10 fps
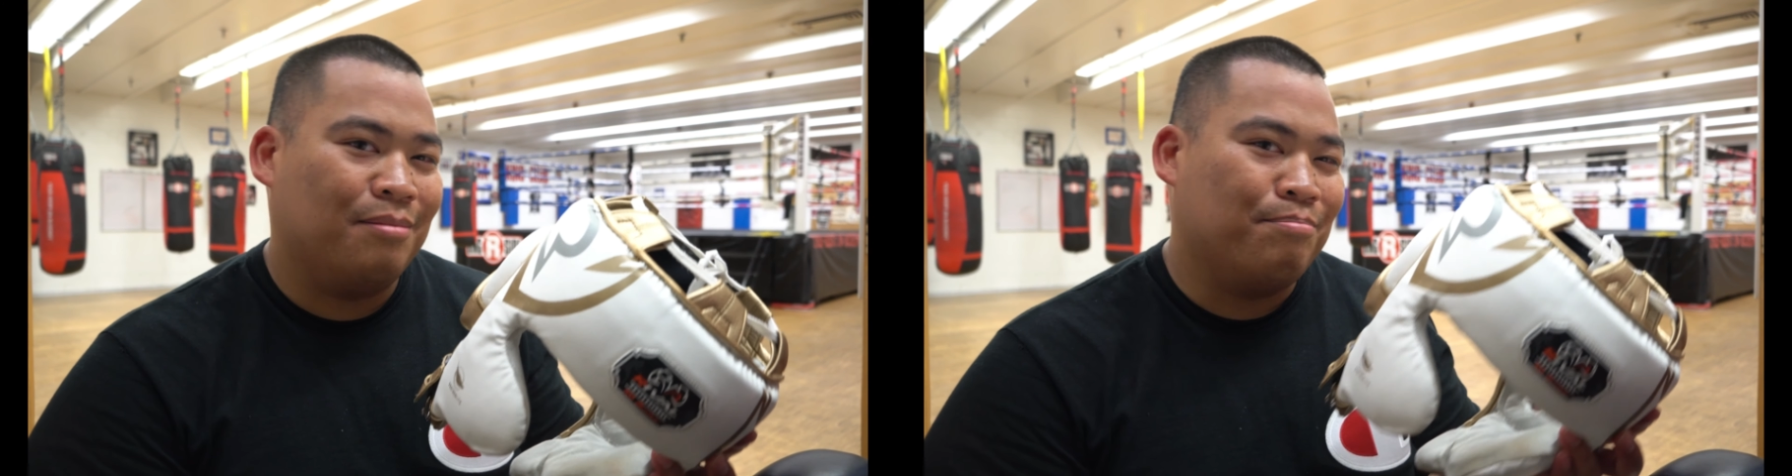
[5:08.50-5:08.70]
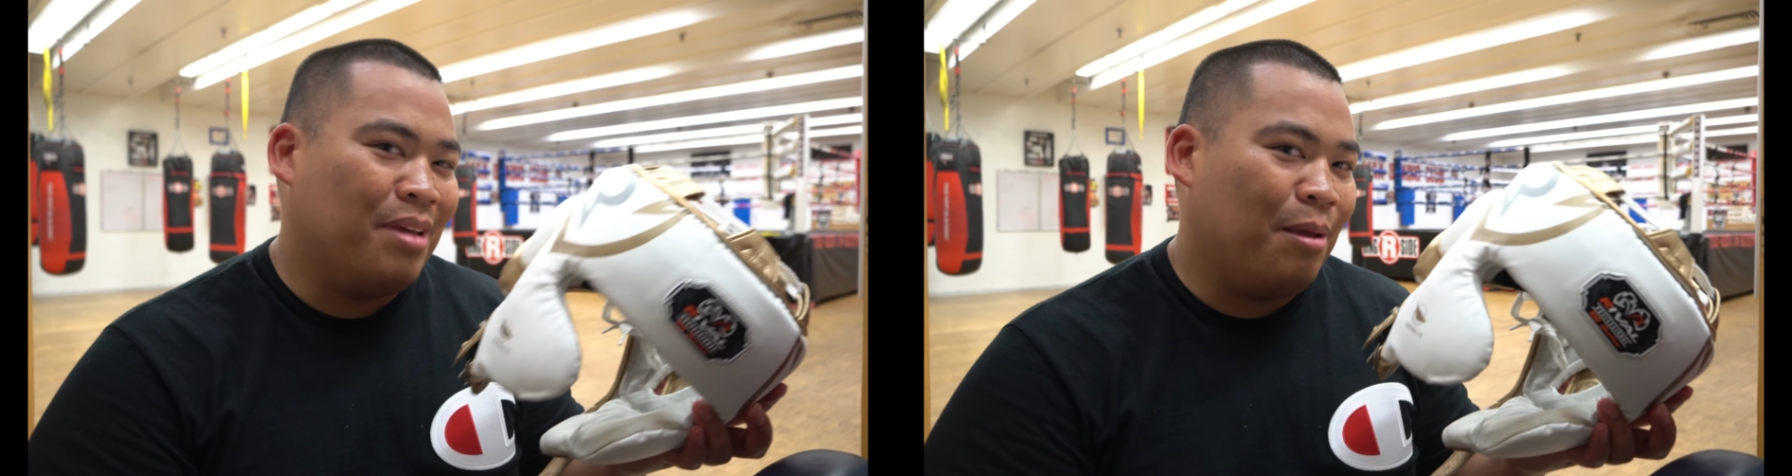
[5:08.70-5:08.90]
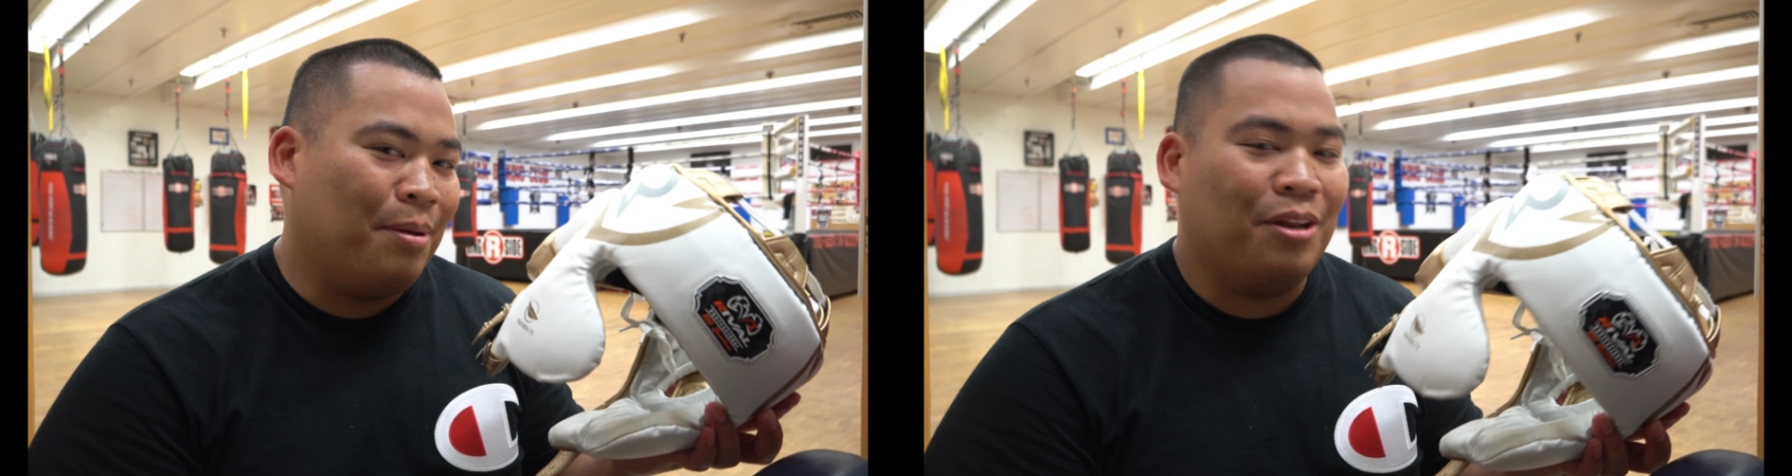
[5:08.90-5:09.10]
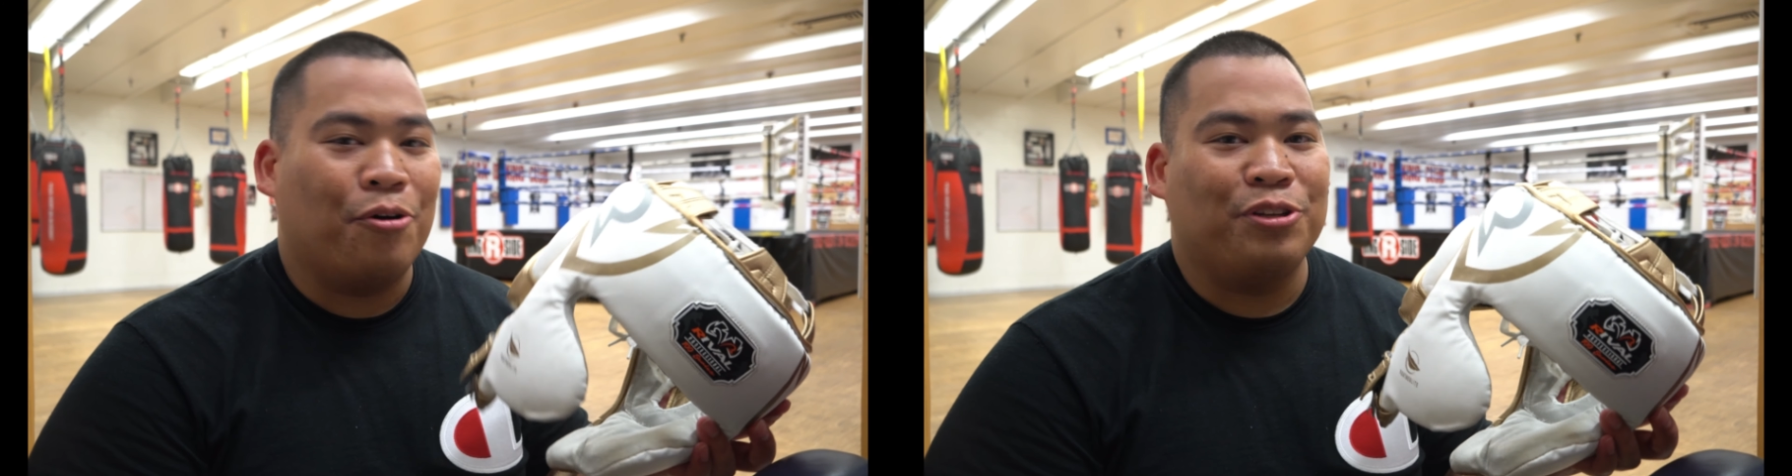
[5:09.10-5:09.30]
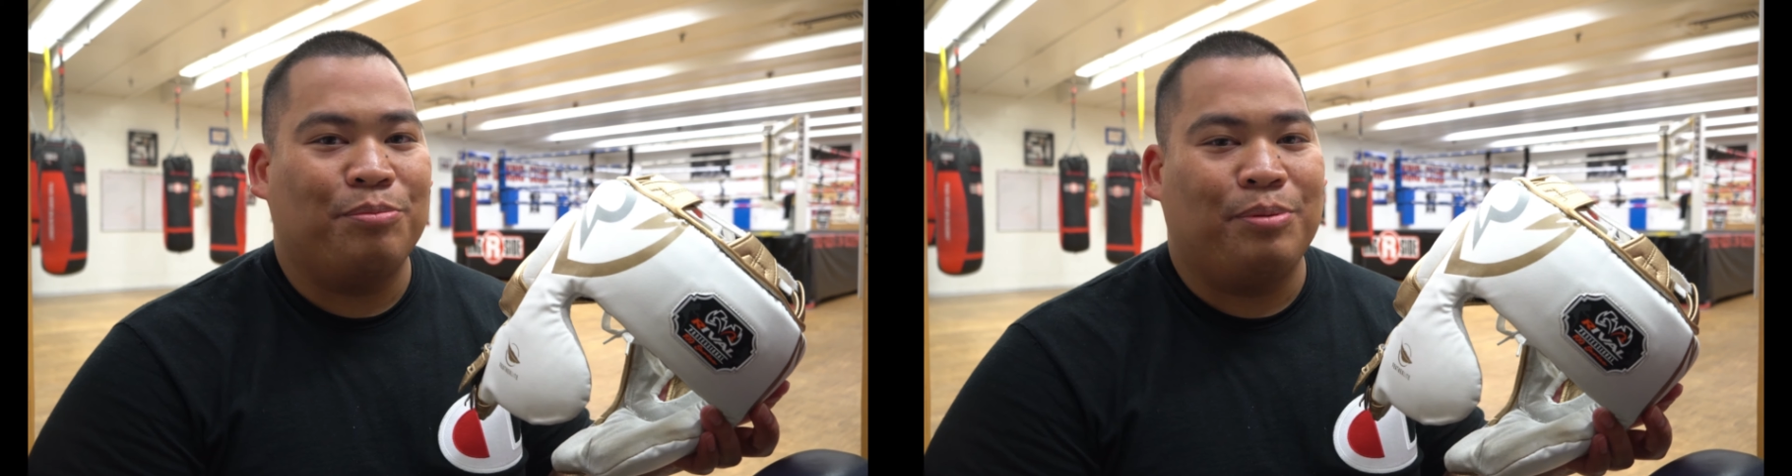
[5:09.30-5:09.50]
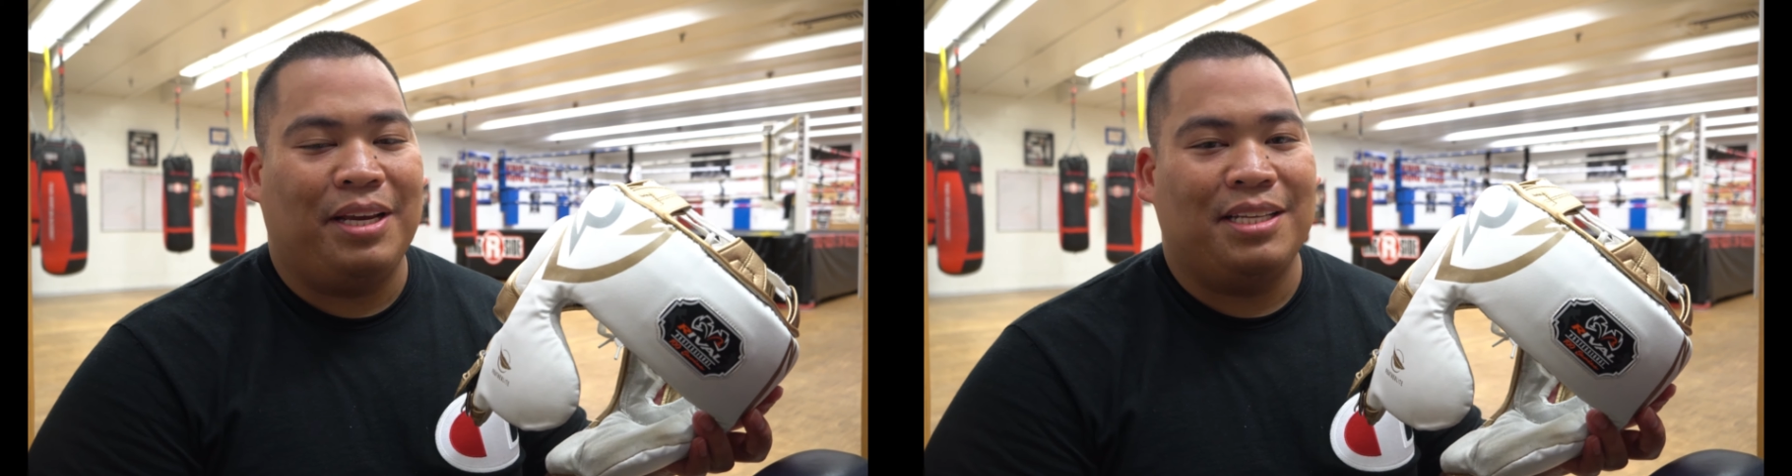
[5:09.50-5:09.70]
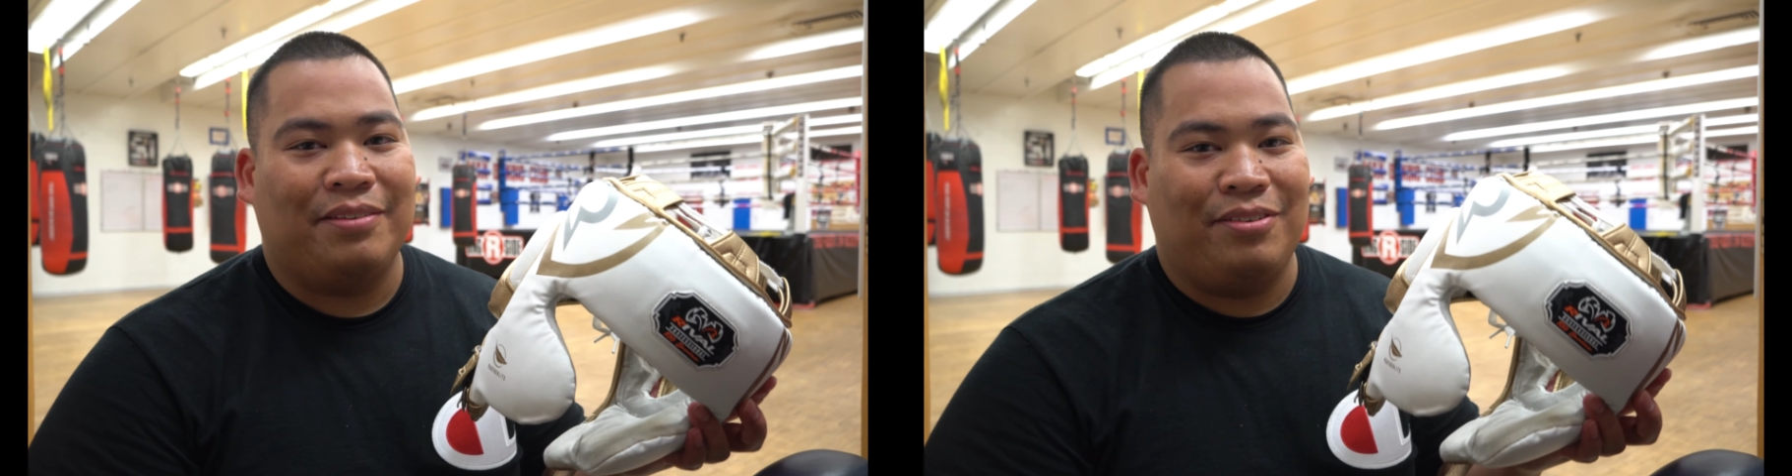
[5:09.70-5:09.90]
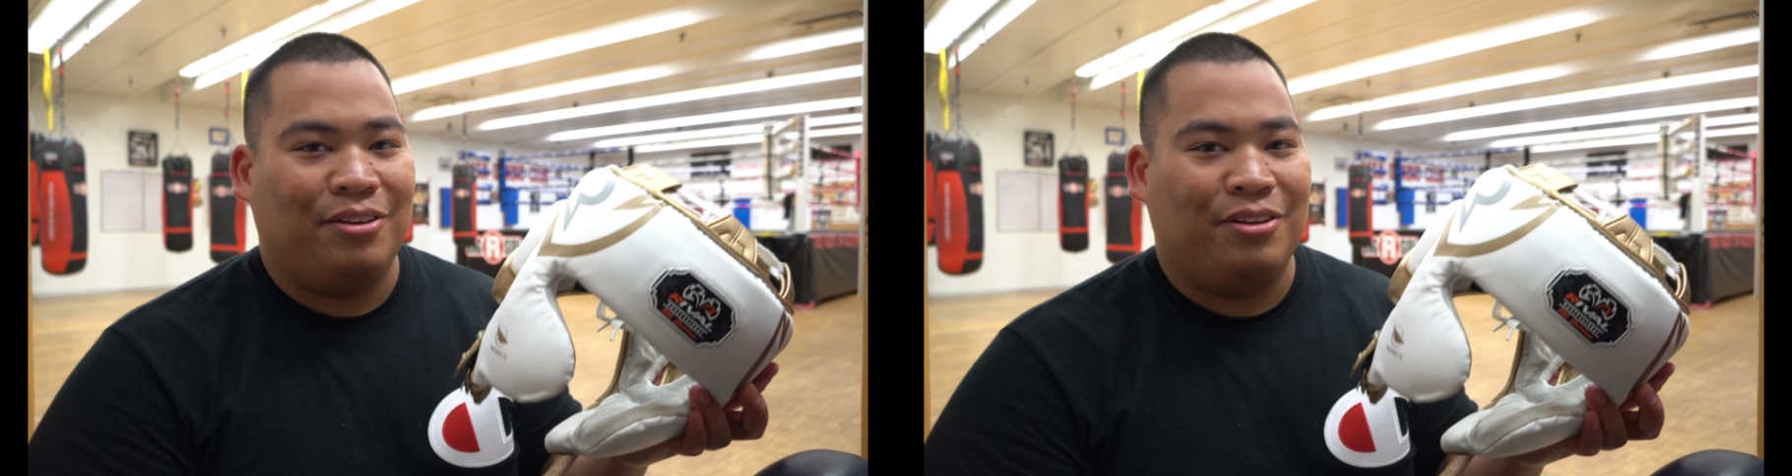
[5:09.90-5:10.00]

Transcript: maybe nosebleeds if